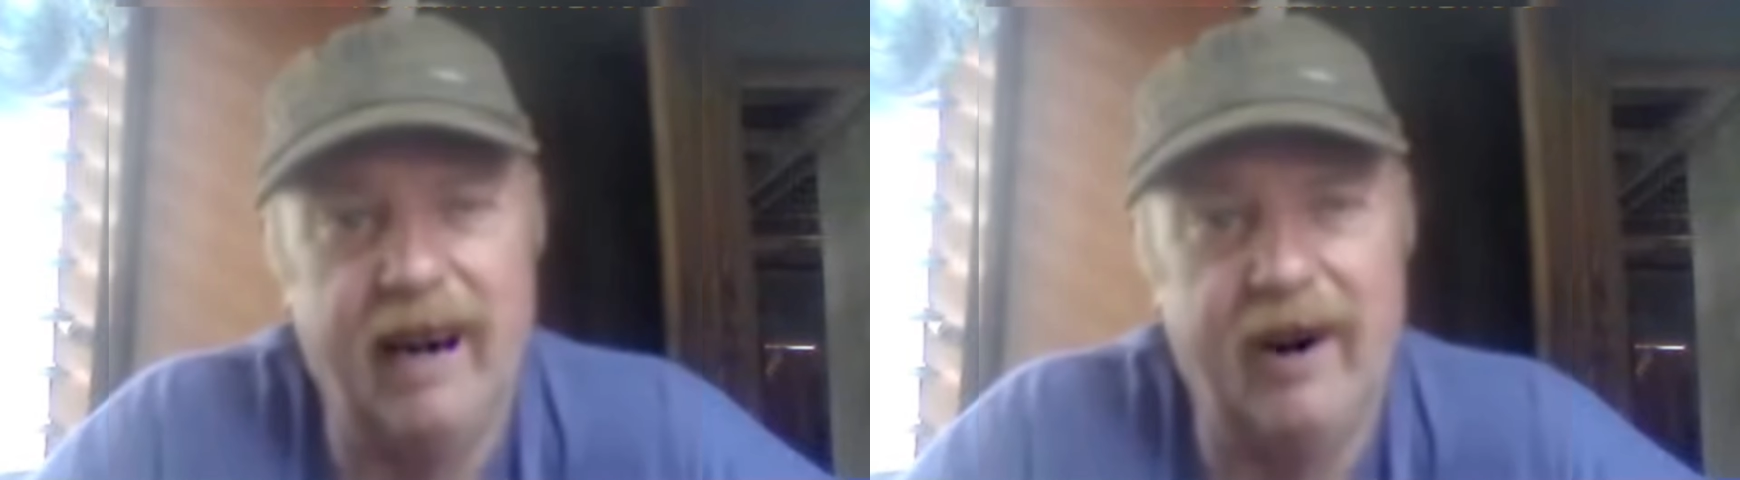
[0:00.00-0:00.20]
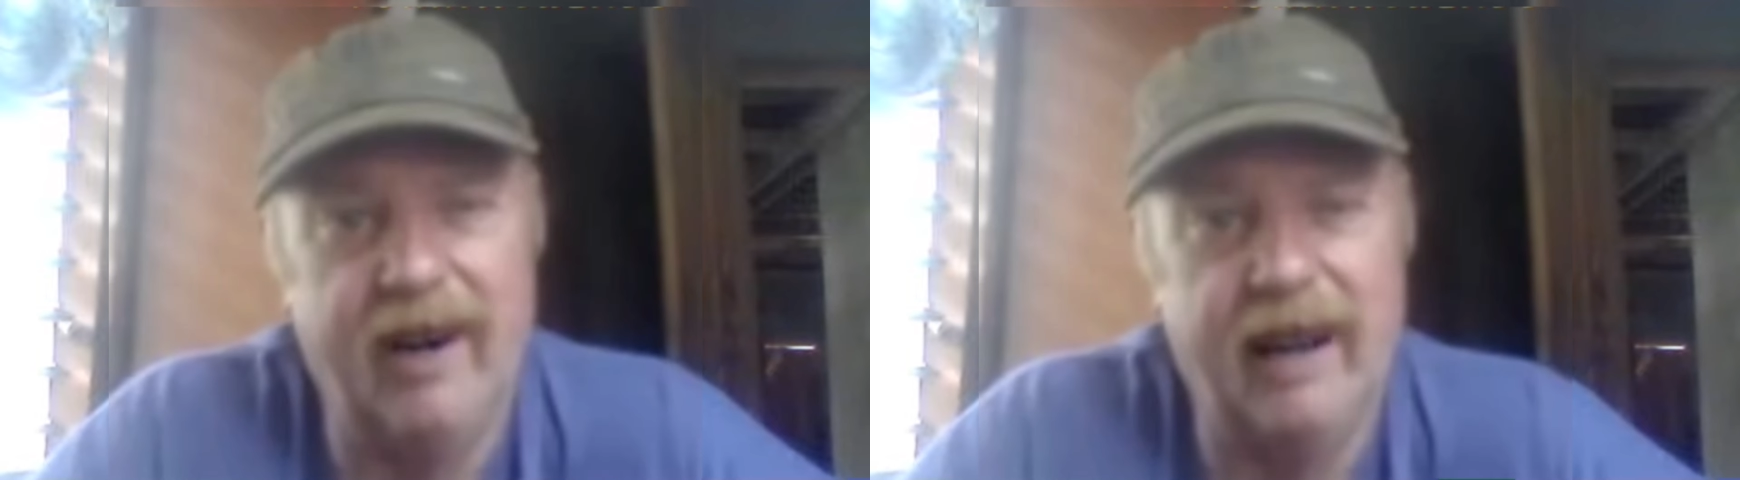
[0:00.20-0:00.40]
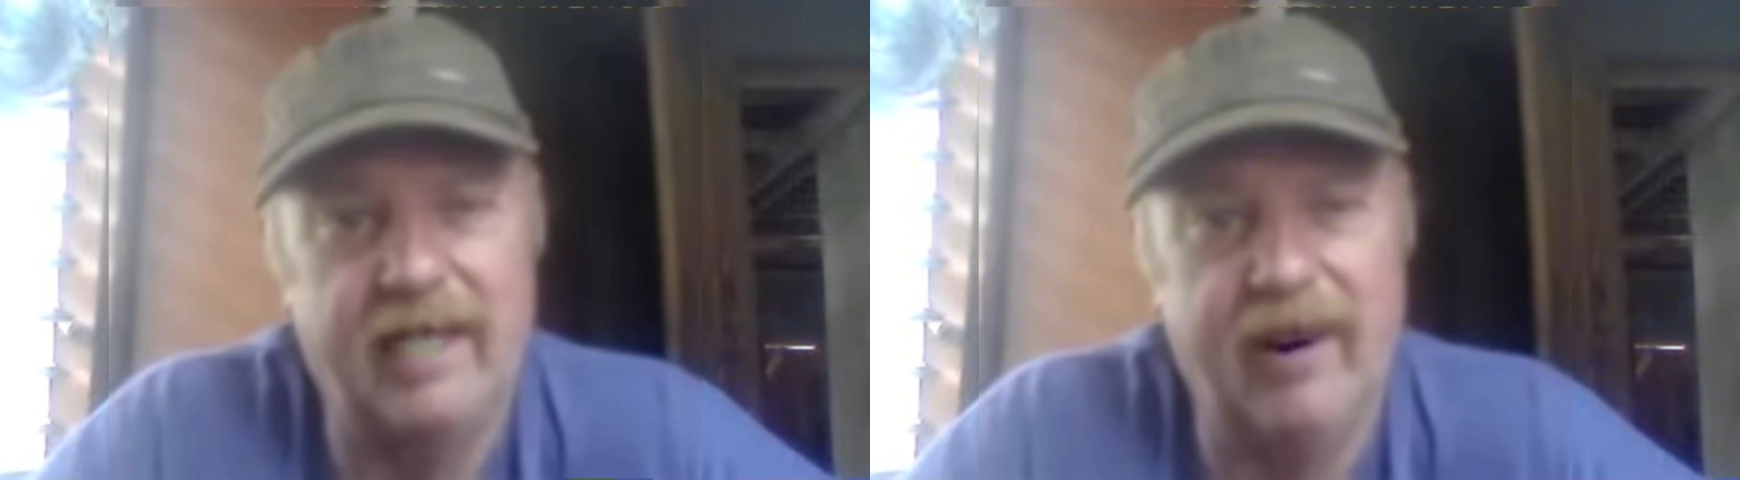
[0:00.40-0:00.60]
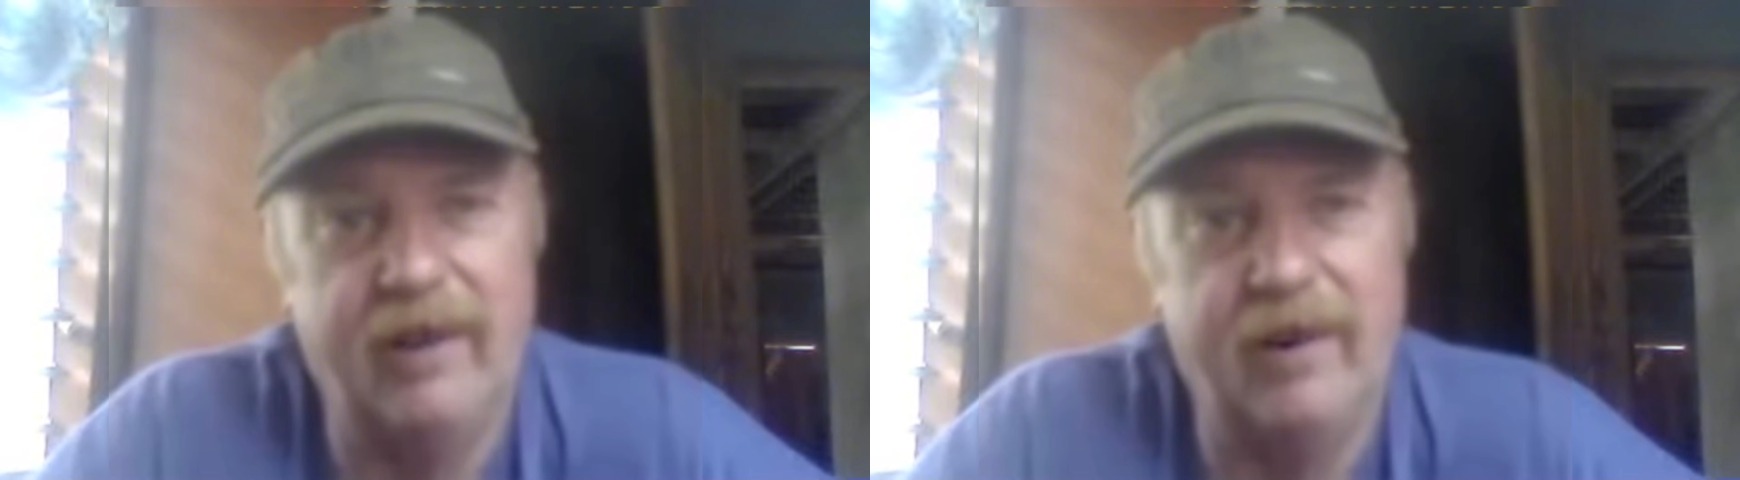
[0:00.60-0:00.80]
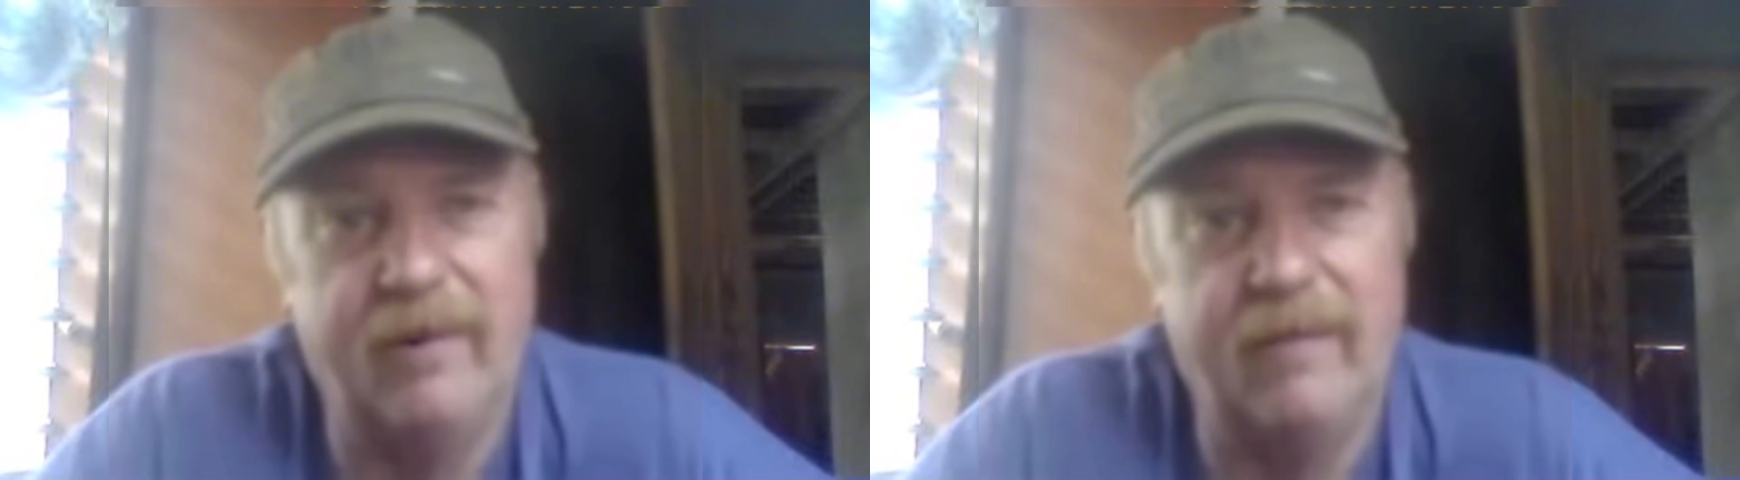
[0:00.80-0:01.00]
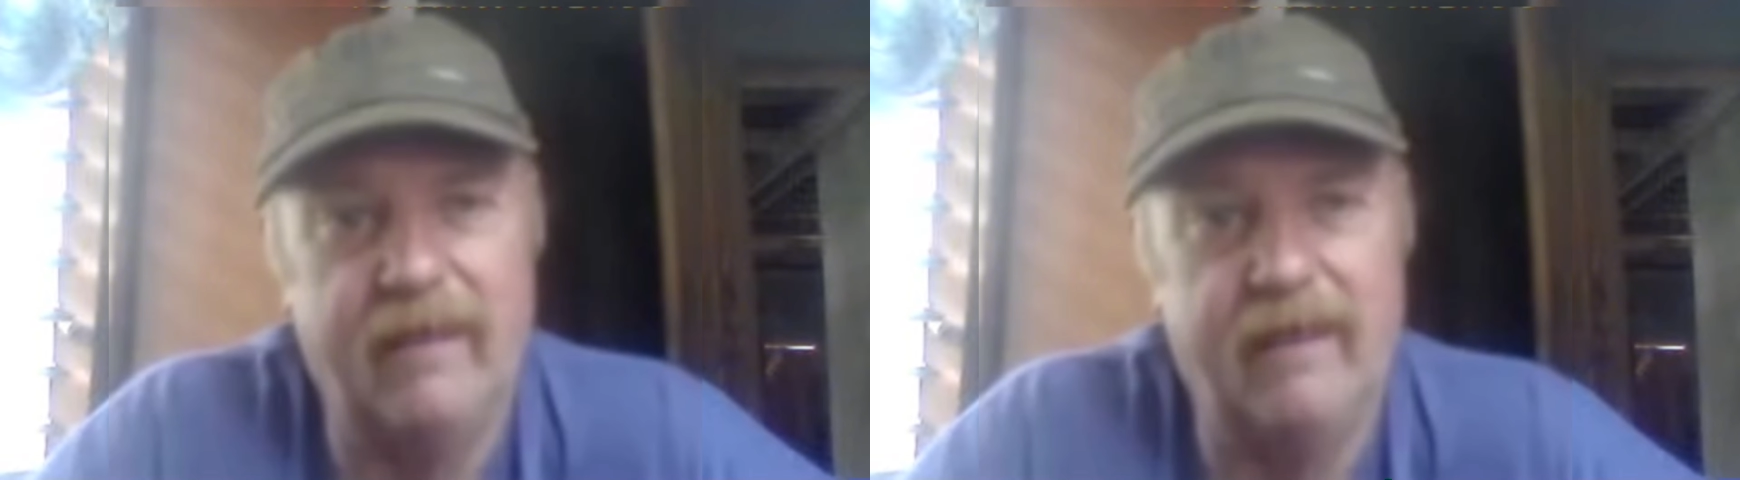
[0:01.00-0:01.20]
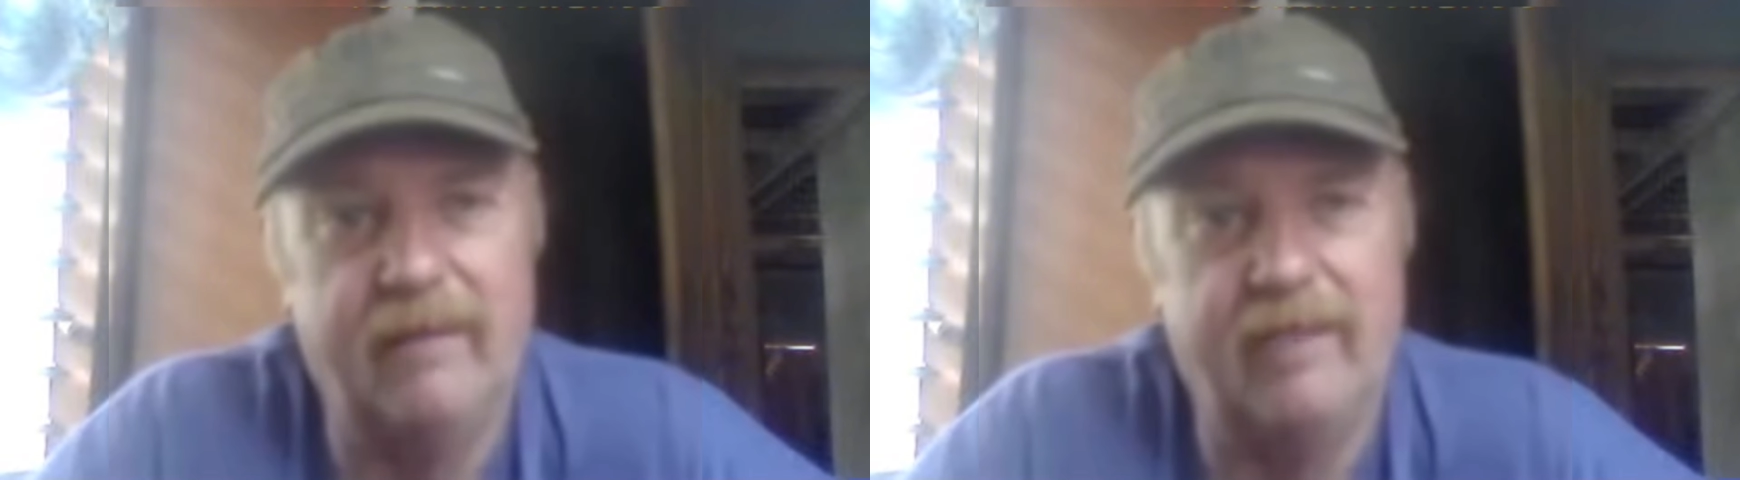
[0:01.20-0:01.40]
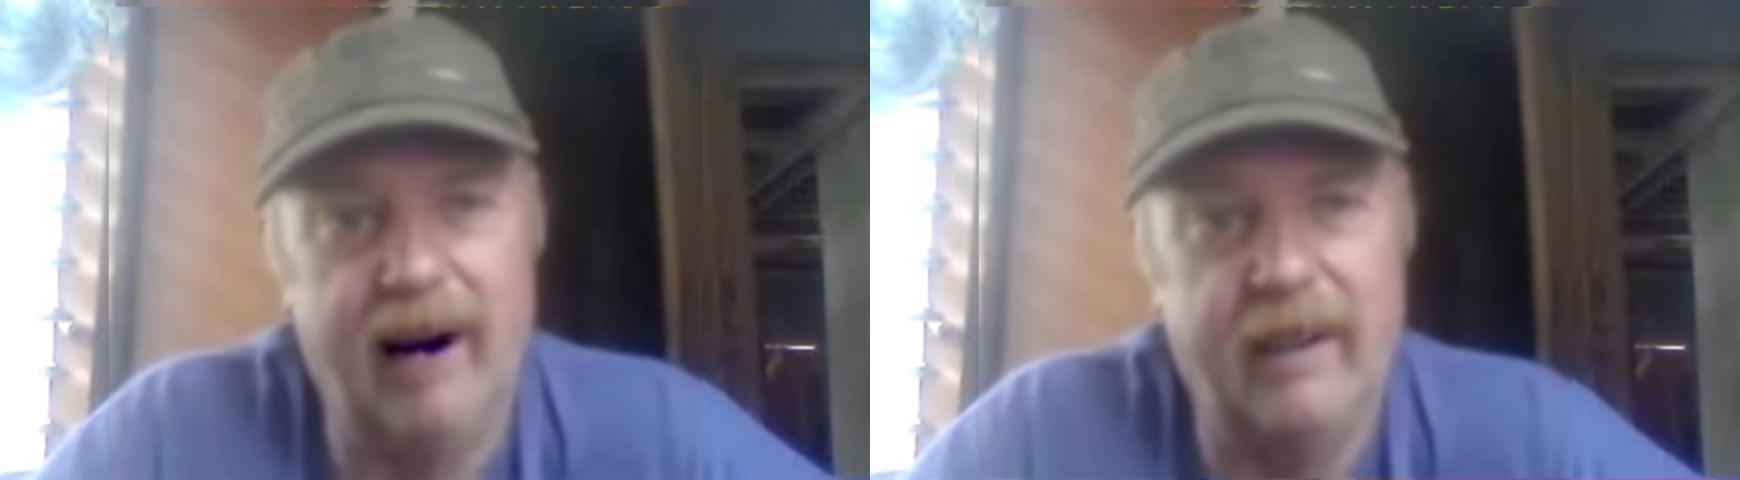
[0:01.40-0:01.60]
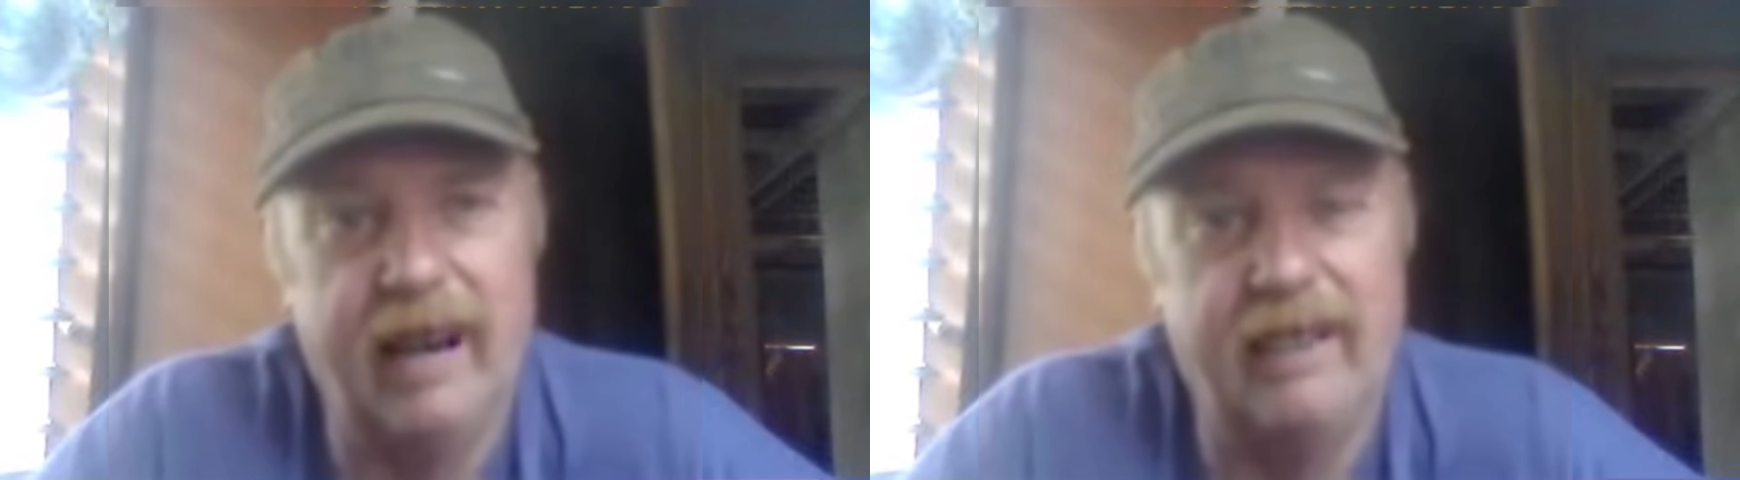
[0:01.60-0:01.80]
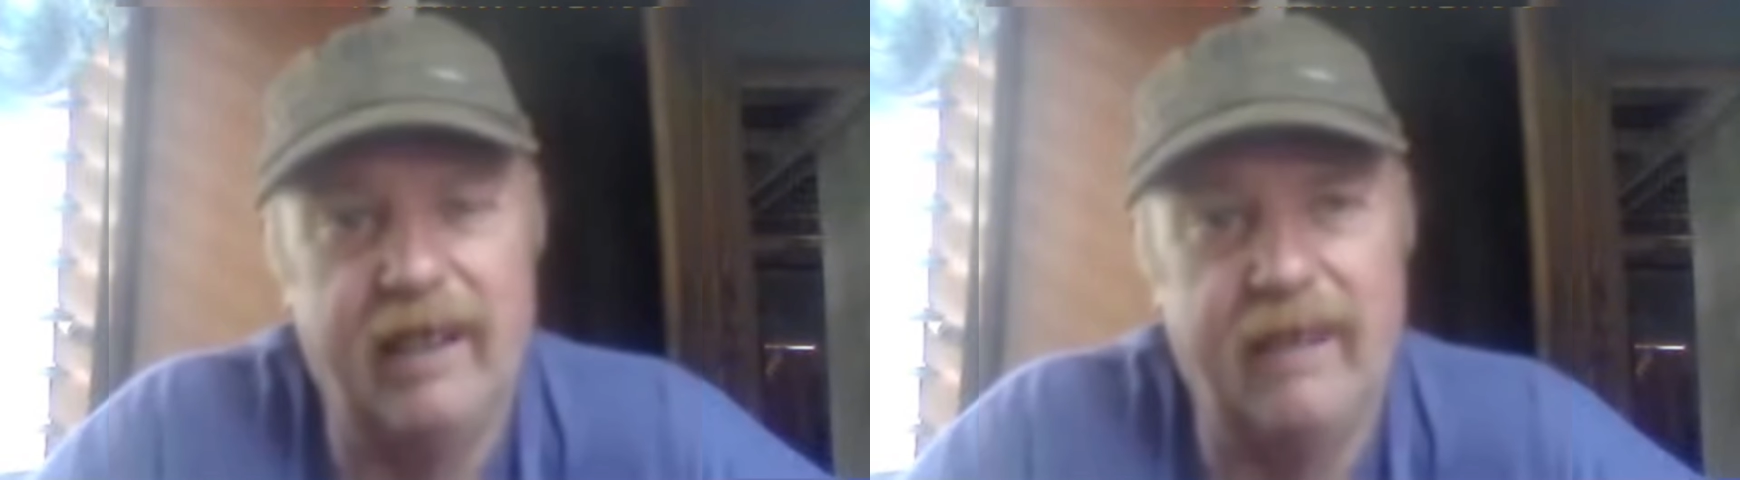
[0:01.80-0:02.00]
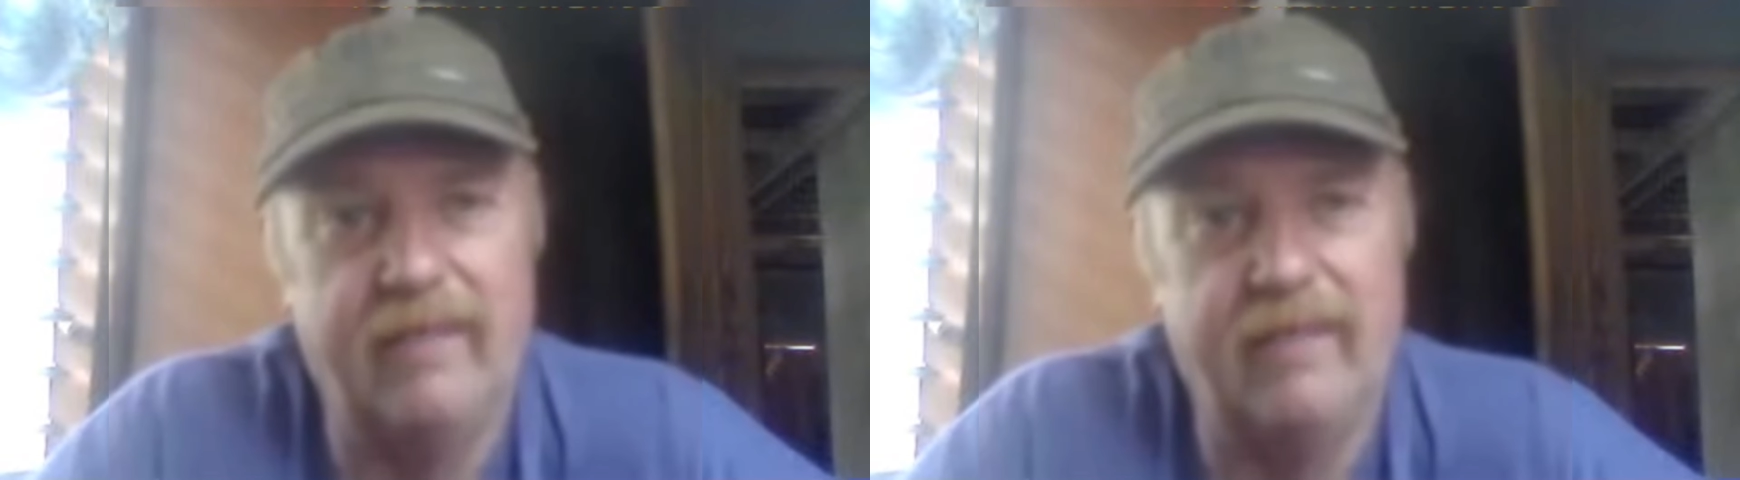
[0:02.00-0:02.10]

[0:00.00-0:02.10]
hell I tell you. Got it.